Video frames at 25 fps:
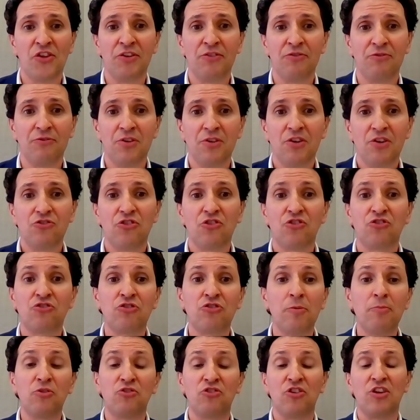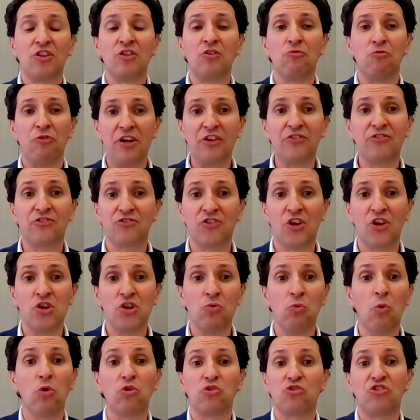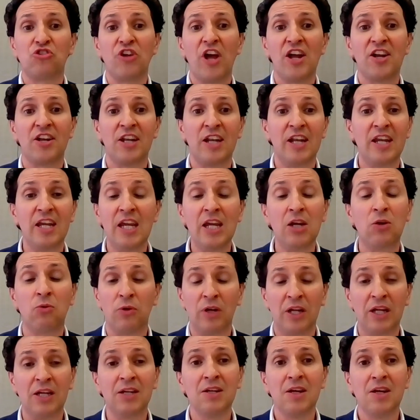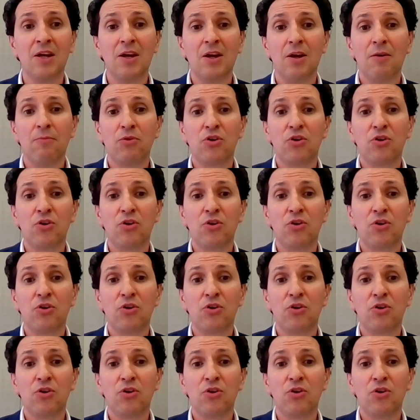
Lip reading: than distributing the risk, so you all shared in it equally,